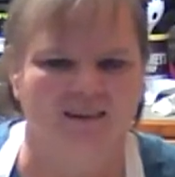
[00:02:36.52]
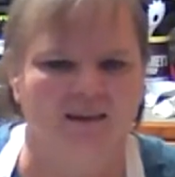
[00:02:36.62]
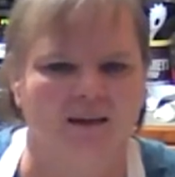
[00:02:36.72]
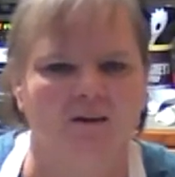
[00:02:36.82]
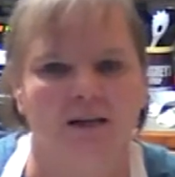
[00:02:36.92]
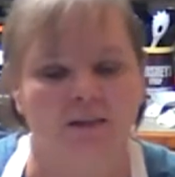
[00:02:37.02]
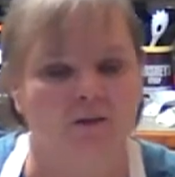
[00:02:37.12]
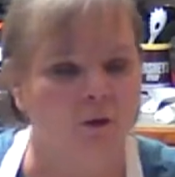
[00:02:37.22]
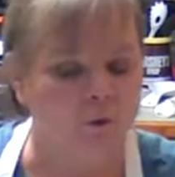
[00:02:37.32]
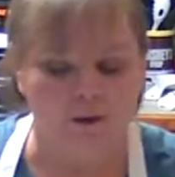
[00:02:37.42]
Alright,
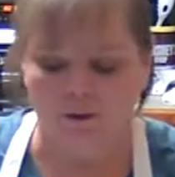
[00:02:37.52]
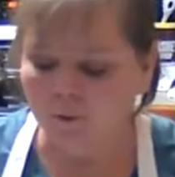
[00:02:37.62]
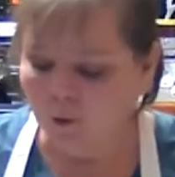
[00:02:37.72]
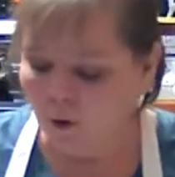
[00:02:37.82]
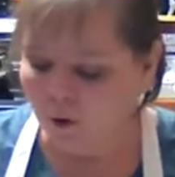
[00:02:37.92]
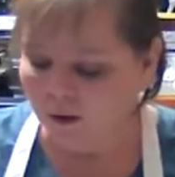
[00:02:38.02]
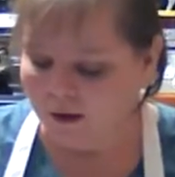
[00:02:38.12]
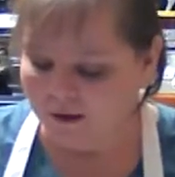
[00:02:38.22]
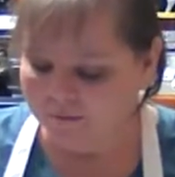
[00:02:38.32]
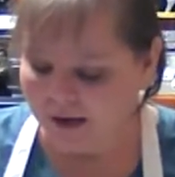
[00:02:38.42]
so in the bowl I
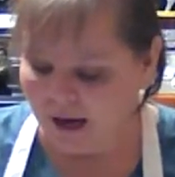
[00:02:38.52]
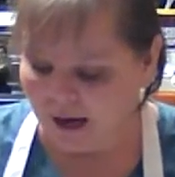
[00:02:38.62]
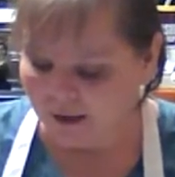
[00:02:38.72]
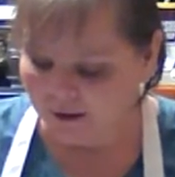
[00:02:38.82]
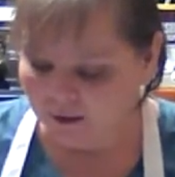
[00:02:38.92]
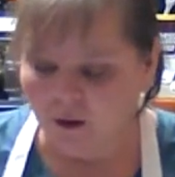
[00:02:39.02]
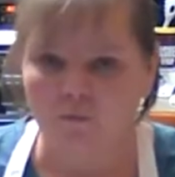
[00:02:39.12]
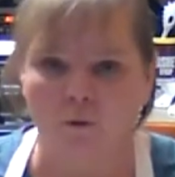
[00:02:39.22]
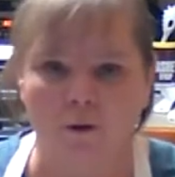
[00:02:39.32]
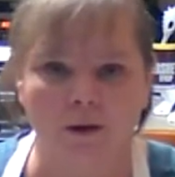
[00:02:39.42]
have added
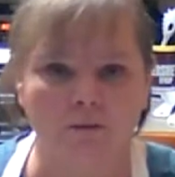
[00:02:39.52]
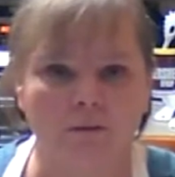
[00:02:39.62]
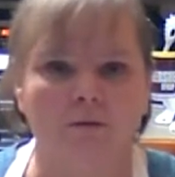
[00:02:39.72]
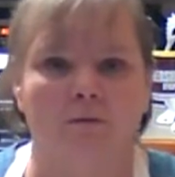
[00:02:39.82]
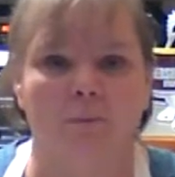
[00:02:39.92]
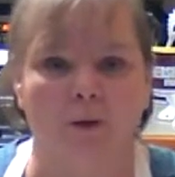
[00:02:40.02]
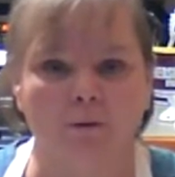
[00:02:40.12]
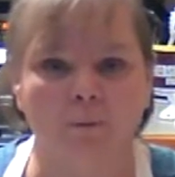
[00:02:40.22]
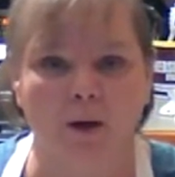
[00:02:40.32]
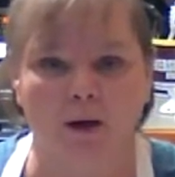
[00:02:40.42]
4 ounces of
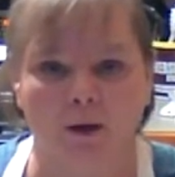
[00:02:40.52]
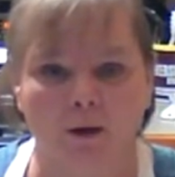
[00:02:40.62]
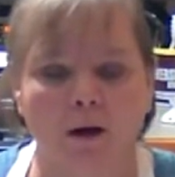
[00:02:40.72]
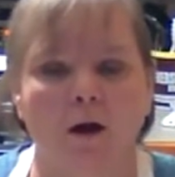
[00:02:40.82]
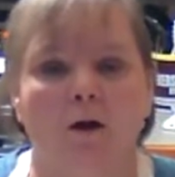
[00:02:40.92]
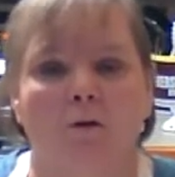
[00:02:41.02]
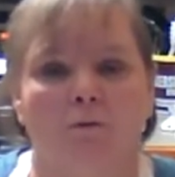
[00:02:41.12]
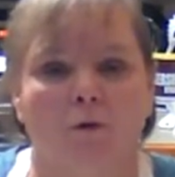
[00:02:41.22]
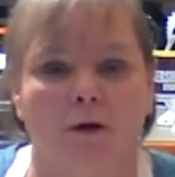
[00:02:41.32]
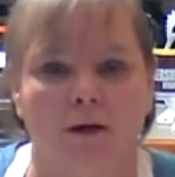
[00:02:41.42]
melted butter,
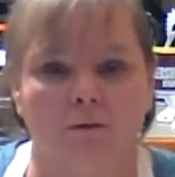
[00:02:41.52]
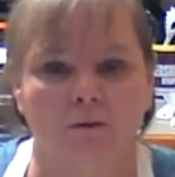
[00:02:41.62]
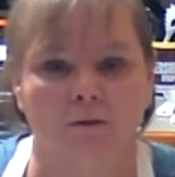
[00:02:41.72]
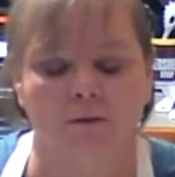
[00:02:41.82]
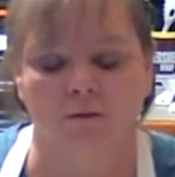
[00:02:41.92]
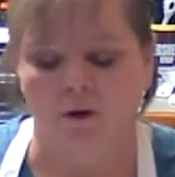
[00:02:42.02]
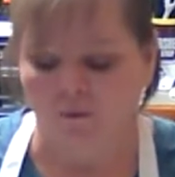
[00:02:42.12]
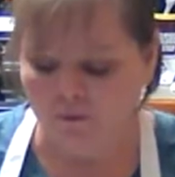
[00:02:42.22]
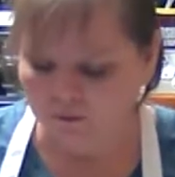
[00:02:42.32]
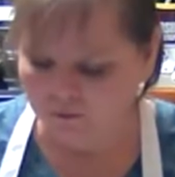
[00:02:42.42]
4 ounces of
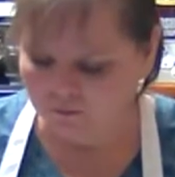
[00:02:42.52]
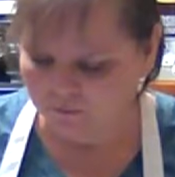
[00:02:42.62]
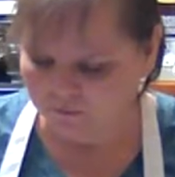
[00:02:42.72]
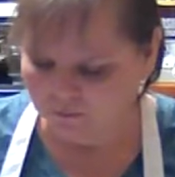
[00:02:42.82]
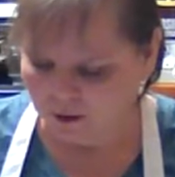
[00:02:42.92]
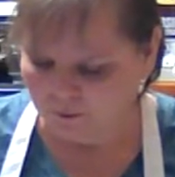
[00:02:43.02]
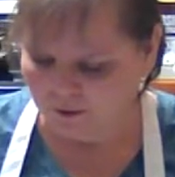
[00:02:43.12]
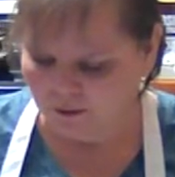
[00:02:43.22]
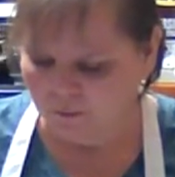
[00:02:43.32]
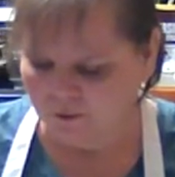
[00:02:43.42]
softened,
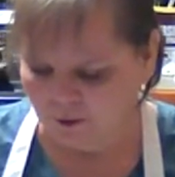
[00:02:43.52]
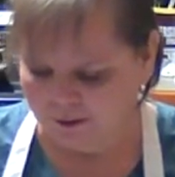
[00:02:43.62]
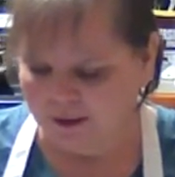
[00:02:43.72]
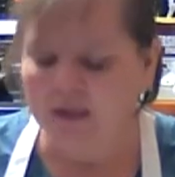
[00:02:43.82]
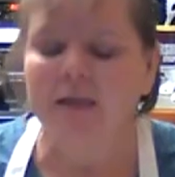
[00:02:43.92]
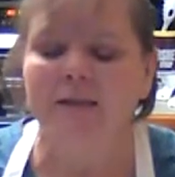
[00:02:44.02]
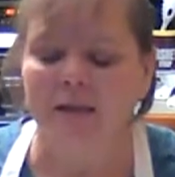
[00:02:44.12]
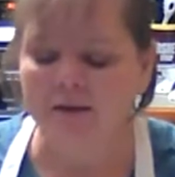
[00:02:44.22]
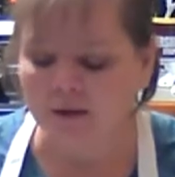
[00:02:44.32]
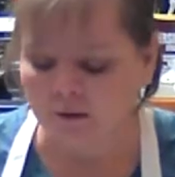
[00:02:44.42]

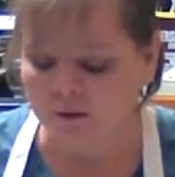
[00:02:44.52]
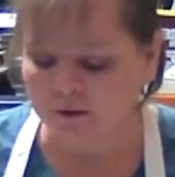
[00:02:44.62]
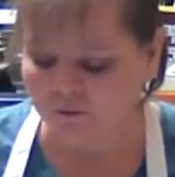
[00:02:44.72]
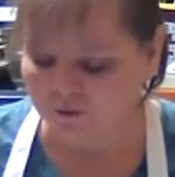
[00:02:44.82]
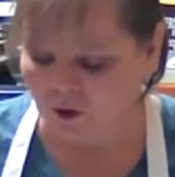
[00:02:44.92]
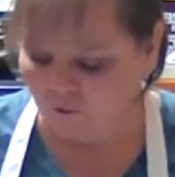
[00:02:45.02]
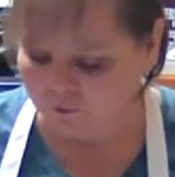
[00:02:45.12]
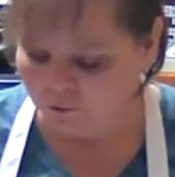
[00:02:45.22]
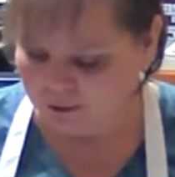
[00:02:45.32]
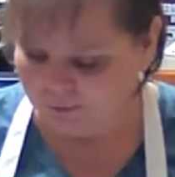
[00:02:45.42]
6 ounces of
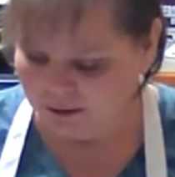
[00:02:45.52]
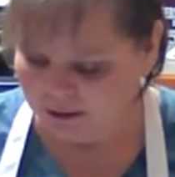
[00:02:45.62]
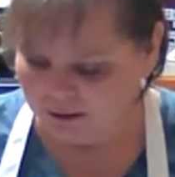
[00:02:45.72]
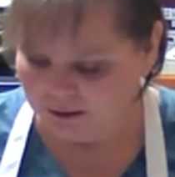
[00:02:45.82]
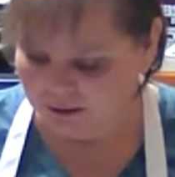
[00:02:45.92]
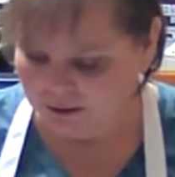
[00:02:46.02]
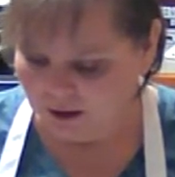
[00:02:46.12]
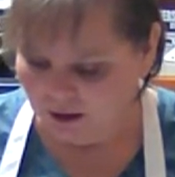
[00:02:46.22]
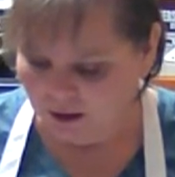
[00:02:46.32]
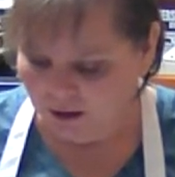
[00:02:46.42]
softened cream cheese.
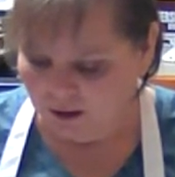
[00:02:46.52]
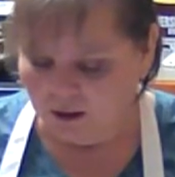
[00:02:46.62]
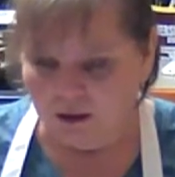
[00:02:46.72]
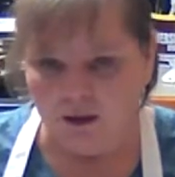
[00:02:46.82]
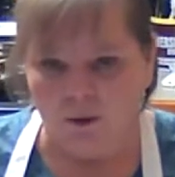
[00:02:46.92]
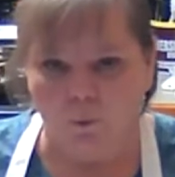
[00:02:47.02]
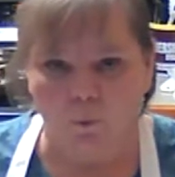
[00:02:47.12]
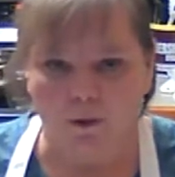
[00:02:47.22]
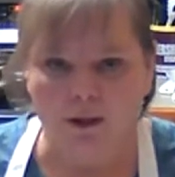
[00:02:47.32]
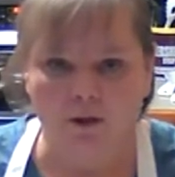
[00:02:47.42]

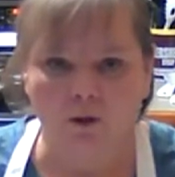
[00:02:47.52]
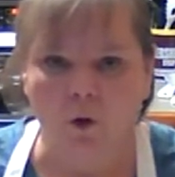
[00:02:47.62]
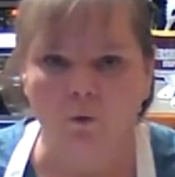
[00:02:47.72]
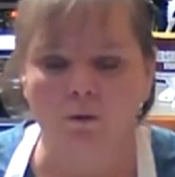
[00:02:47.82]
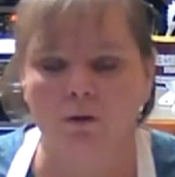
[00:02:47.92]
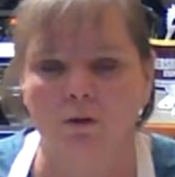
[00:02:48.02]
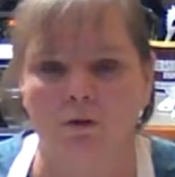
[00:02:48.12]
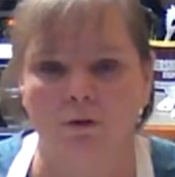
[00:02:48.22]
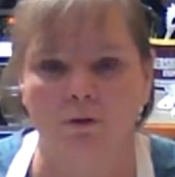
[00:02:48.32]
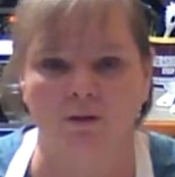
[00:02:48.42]
We don't
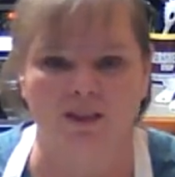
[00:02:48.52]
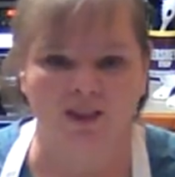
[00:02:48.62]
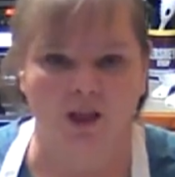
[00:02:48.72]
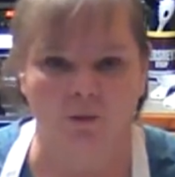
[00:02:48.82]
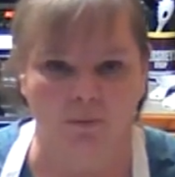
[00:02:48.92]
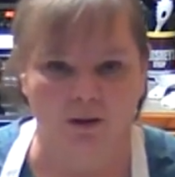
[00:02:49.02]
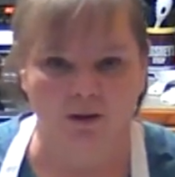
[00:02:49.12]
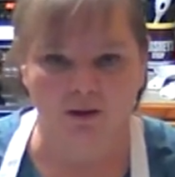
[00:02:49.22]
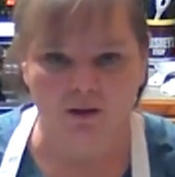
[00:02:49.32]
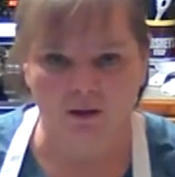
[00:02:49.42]
do Dijon
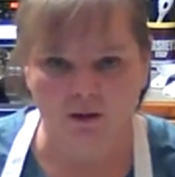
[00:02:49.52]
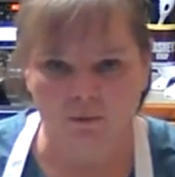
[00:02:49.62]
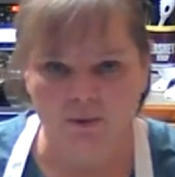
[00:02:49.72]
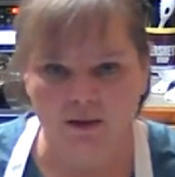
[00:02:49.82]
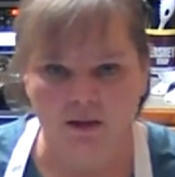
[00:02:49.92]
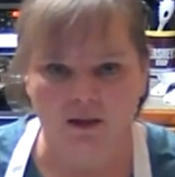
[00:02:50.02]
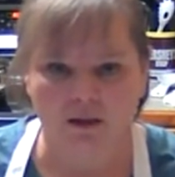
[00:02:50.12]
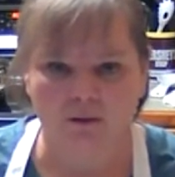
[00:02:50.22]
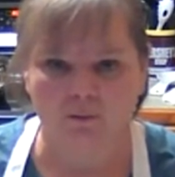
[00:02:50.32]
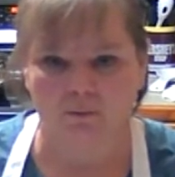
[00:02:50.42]
mustard
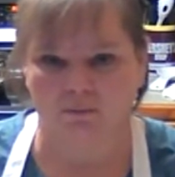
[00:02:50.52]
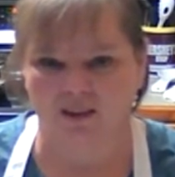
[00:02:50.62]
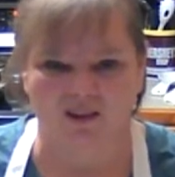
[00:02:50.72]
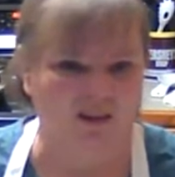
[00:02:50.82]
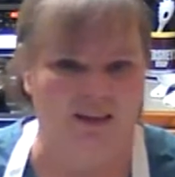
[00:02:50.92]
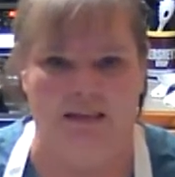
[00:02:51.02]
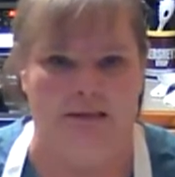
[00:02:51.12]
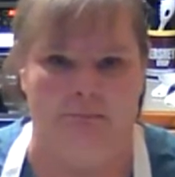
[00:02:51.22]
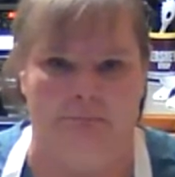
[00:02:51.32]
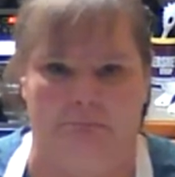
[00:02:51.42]
because we don't like it.